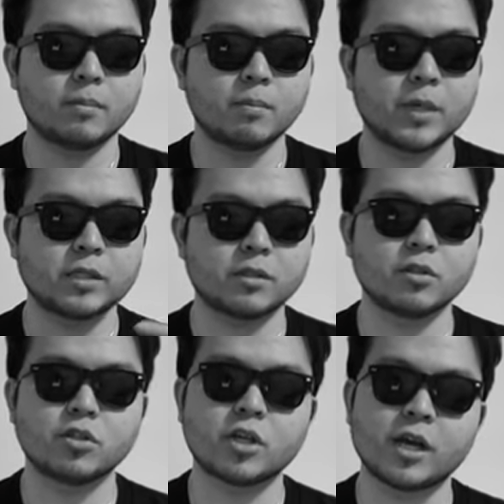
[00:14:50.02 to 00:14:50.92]
makes the
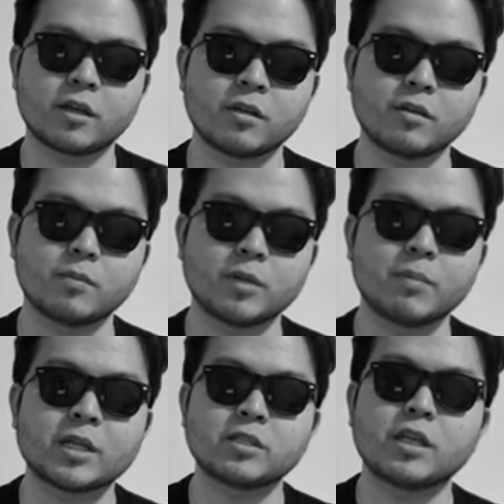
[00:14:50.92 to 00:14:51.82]
jacket, it
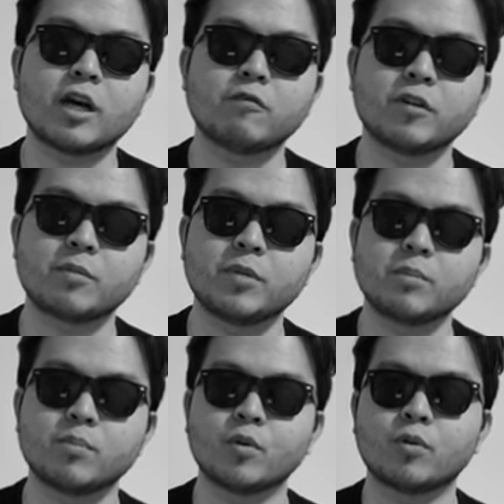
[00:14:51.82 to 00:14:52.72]
makes the outfit a
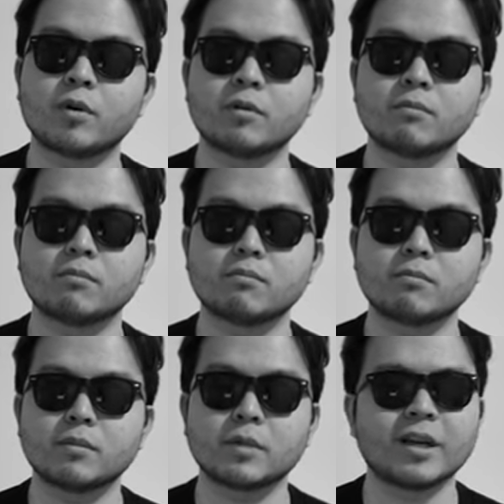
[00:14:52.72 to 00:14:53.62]
bit more
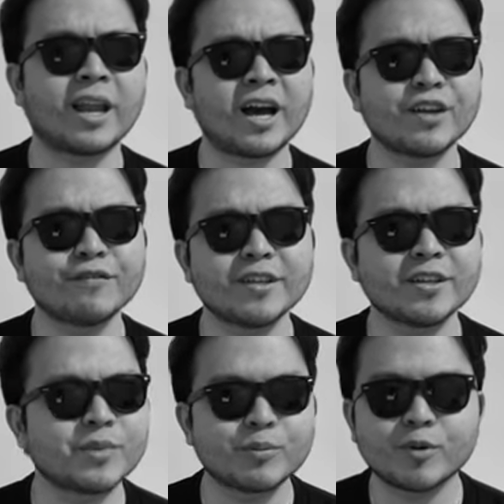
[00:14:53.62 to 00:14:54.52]
lively,
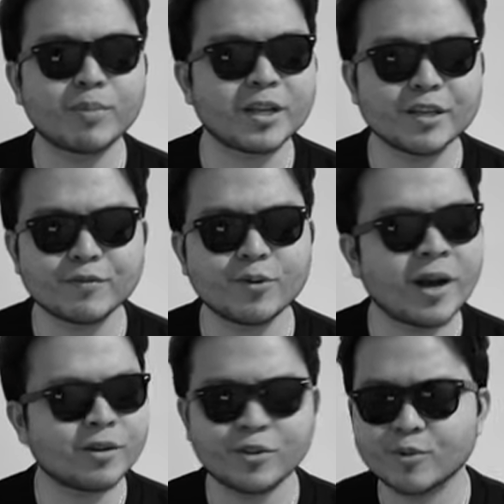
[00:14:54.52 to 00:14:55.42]
a bit more playful.
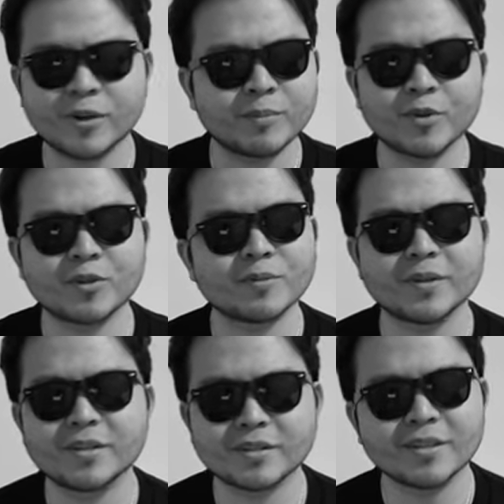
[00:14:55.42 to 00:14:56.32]
I don't know where I'm going
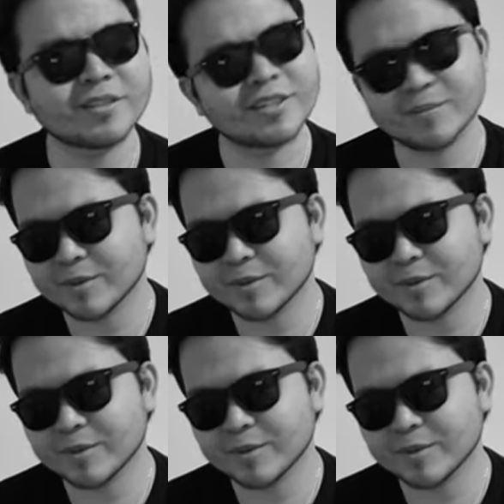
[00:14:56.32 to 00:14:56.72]
with this. Let's keep